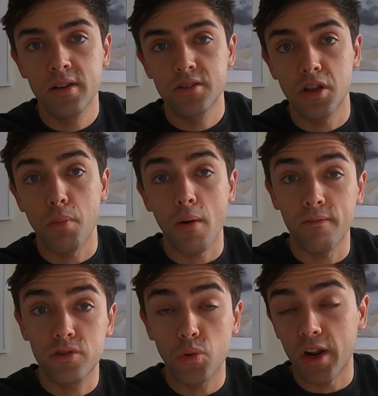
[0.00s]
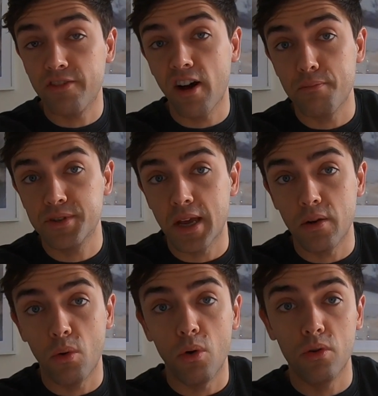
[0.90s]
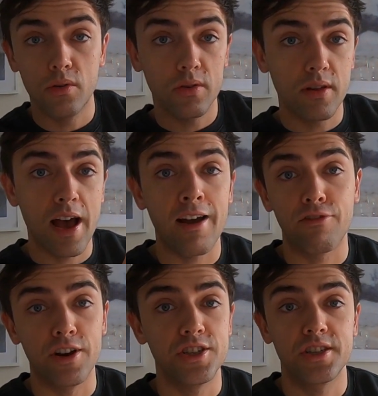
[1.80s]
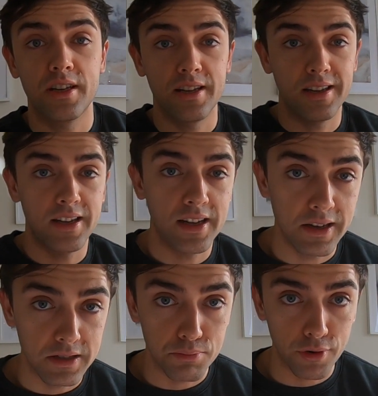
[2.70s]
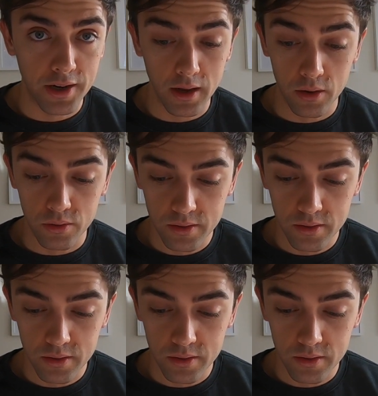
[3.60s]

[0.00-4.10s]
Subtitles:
to the bottom 25% or average is pretty low.